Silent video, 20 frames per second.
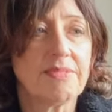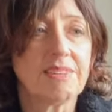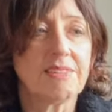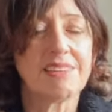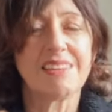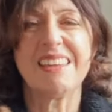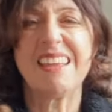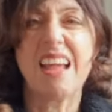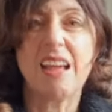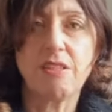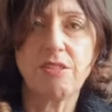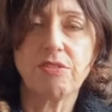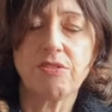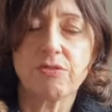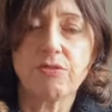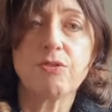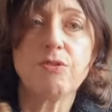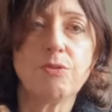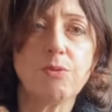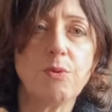get
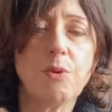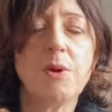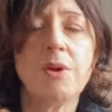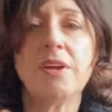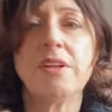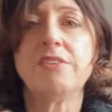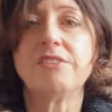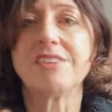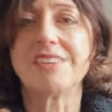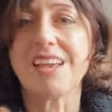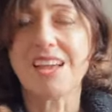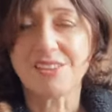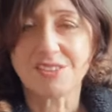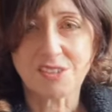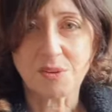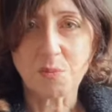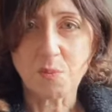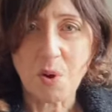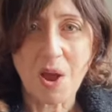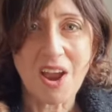through to get
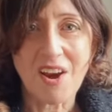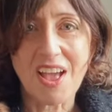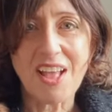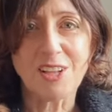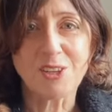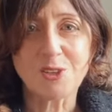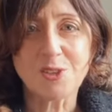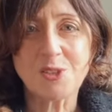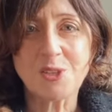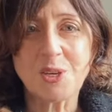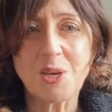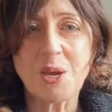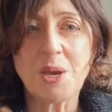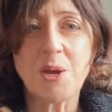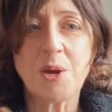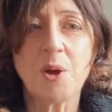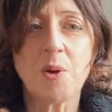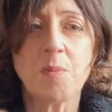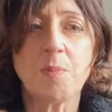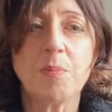somewhere else.
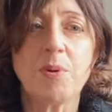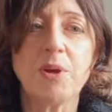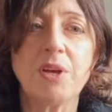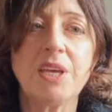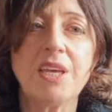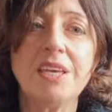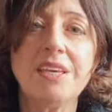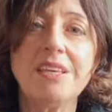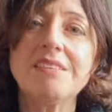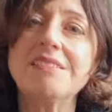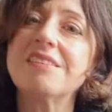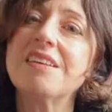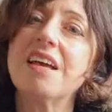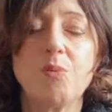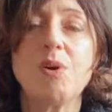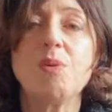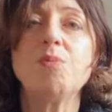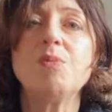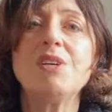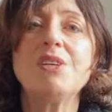But he said
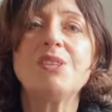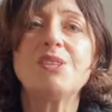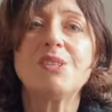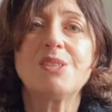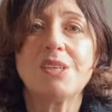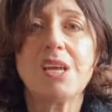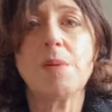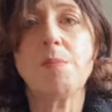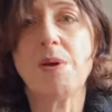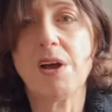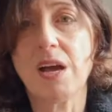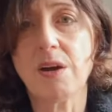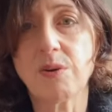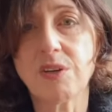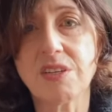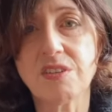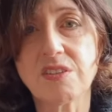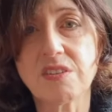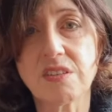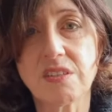when we step out
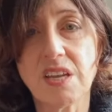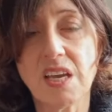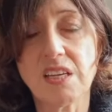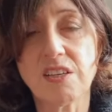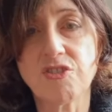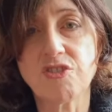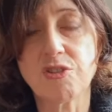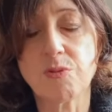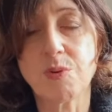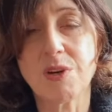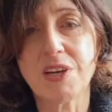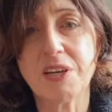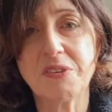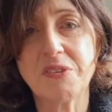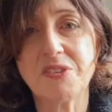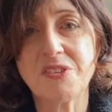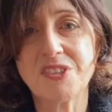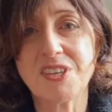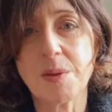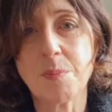into nature, we're
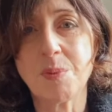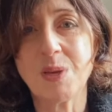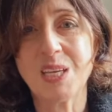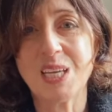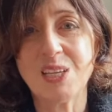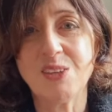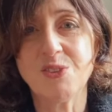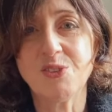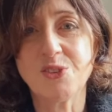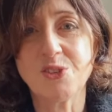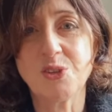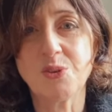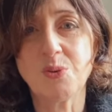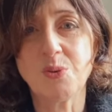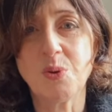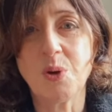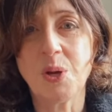stepping into